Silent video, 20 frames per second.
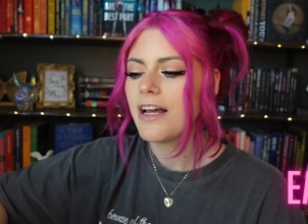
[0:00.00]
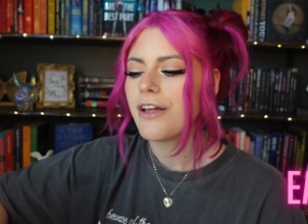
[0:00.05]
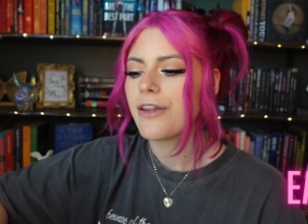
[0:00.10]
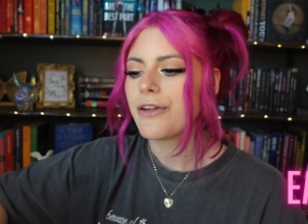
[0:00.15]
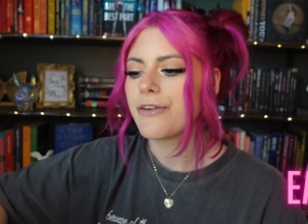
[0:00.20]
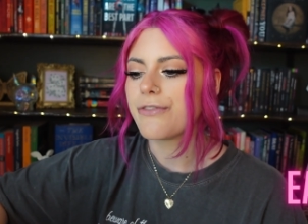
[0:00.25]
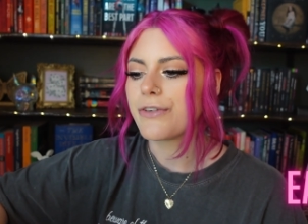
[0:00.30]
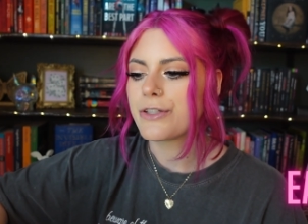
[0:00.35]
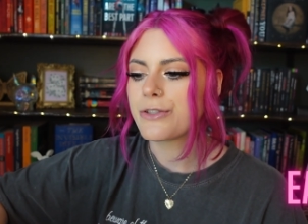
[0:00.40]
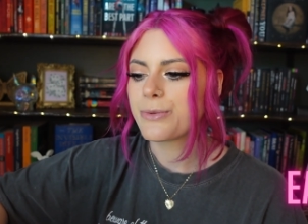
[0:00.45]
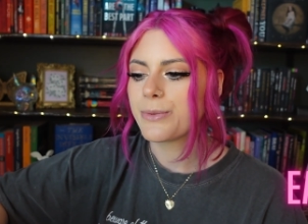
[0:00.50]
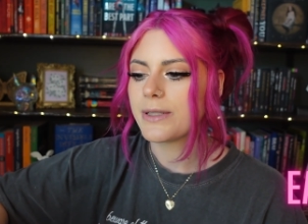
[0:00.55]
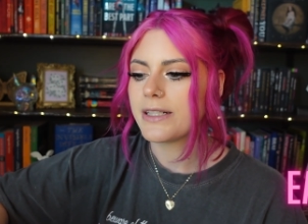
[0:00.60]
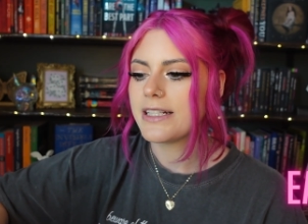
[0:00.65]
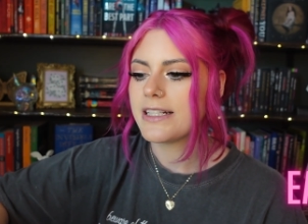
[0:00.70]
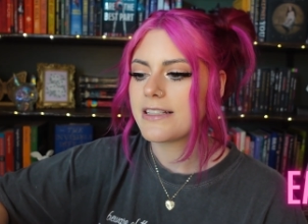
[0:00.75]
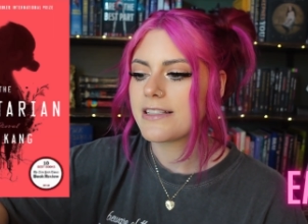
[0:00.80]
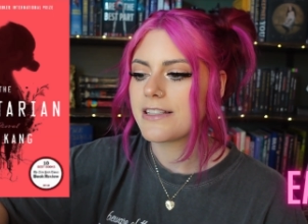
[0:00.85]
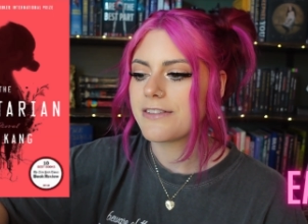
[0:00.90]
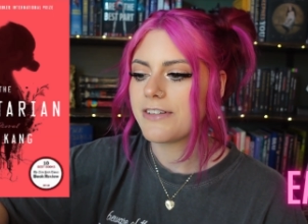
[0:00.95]
The first one
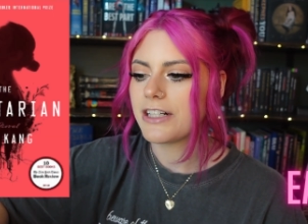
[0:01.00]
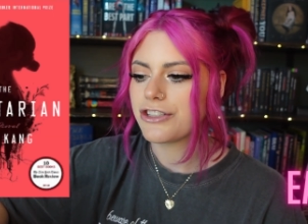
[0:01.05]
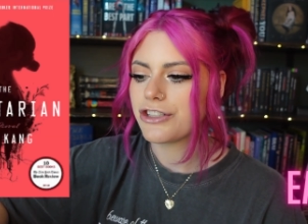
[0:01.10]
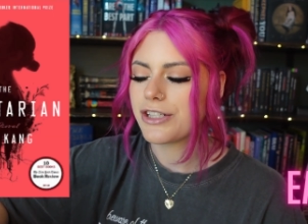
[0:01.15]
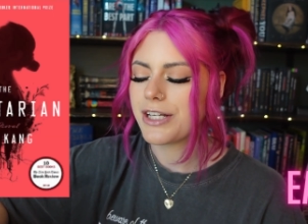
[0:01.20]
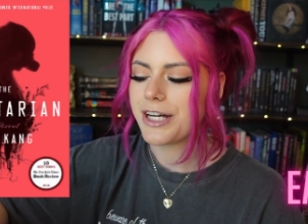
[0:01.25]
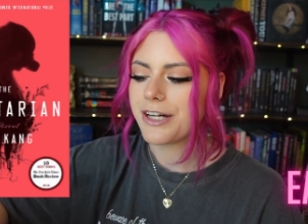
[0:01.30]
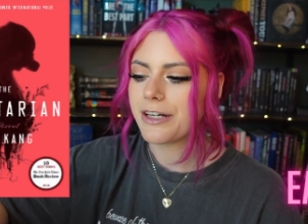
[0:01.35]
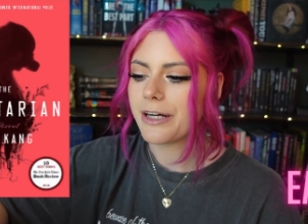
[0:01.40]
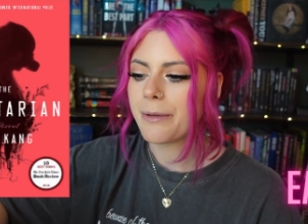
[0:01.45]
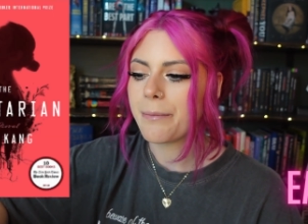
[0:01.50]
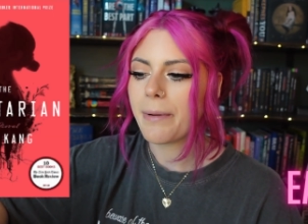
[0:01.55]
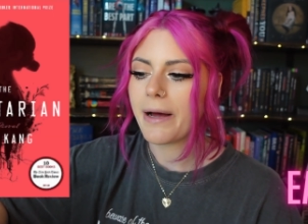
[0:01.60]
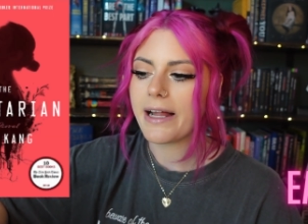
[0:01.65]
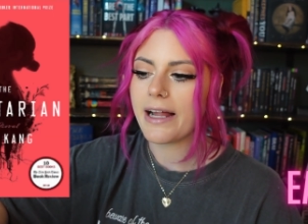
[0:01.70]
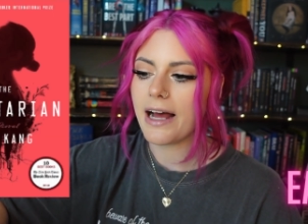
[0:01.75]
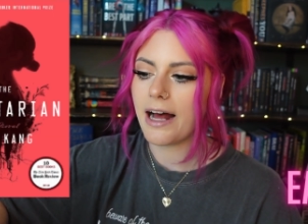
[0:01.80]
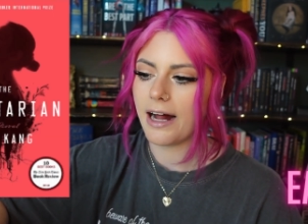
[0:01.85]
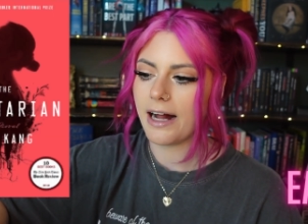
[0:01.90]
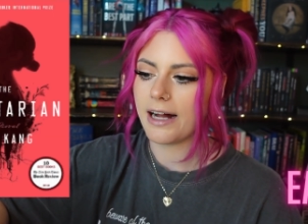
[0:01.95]
is The Vegetarian by
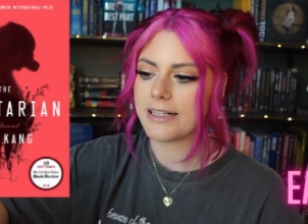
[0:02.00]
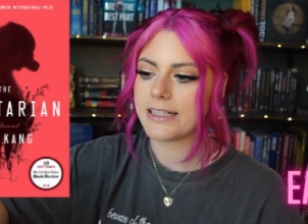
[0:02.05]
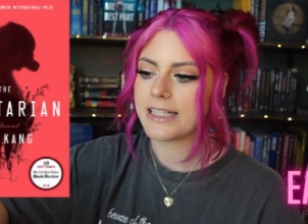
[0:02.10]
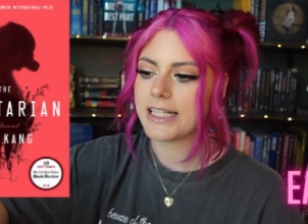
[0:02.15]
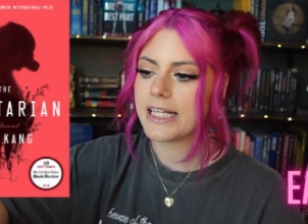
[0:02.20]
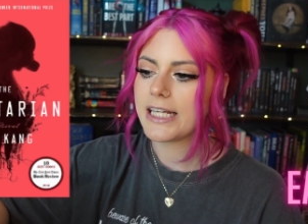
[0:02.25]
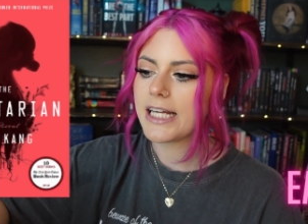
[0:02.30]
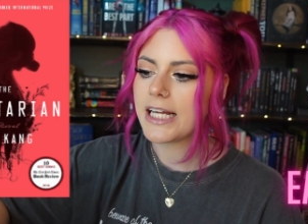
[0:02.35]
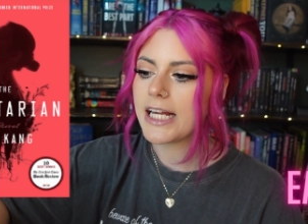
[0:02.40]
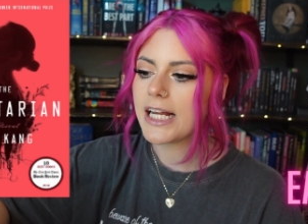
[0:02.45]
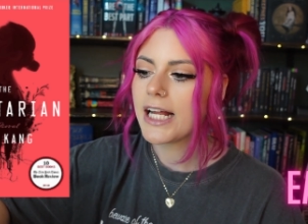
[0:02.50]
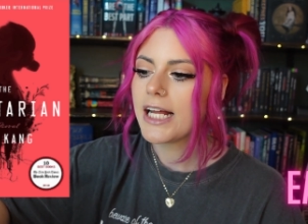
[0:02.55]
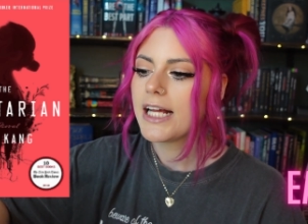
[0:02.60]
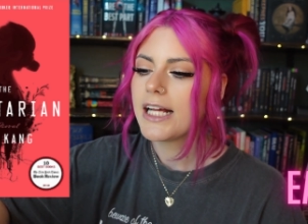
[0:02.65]
Han King.